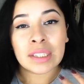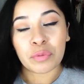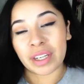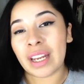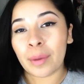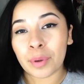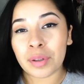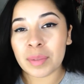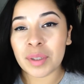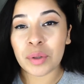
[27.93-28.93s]
right now I'm going
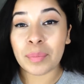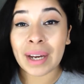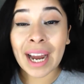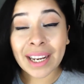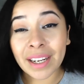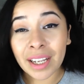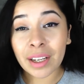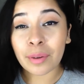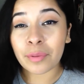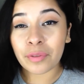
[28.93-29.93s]
to be doing my highlighting
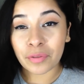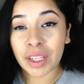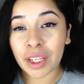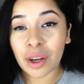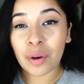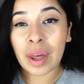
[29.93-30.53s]
video,